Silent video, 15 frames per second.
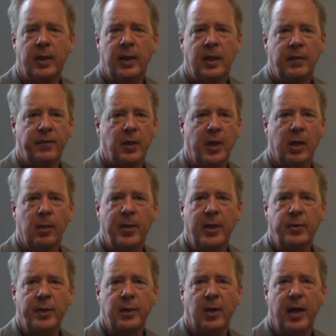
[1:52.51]
If you're in an
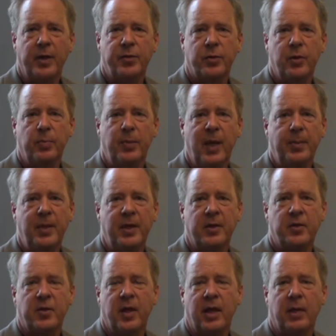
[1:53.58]
elementary classroom, maybe
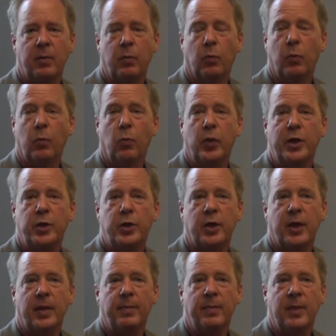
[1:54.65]
it's which
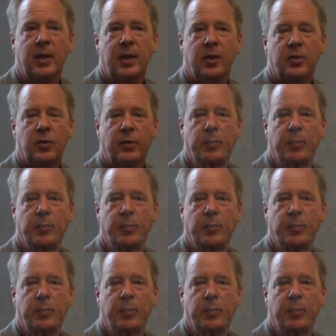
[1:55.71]
sort of